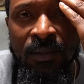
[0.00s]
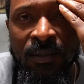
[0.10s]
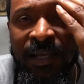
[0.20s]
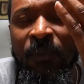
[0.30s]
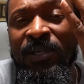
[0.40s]

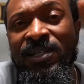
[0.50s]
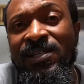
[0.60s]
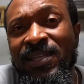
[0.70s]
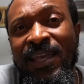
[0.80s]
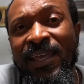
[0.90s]
it's like we
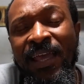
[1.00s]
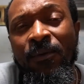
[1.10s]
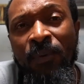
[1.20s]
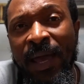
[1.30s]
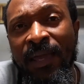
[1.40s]
just can't get
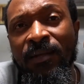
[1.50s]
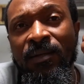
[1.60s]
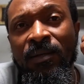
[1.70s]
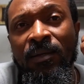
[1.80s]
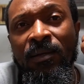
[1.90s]
it
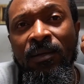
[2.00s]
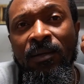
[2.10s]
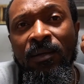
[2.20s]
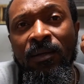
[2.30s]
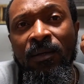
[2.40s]
right.
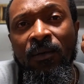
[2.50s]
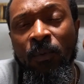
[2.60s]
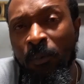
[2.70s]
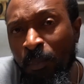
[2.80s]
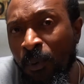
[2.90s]

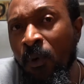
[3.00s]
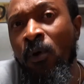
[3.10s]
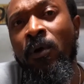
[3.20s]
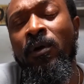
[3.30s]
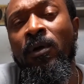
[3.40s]
We're
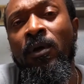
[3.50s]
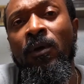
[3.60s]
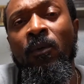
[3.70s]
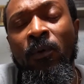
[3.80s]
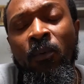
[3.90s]
poor.
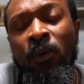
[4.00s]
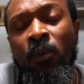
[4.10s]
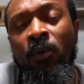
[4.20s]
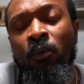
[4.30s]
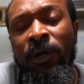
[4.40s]

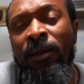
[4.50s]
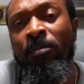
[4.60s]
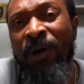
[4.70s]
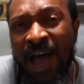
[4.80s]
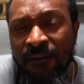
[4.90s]
We're
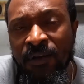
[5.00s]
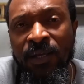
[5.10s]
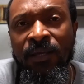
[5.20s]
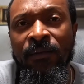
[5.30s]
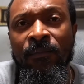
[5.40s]
in
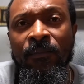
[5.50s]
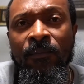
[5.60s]
poverty.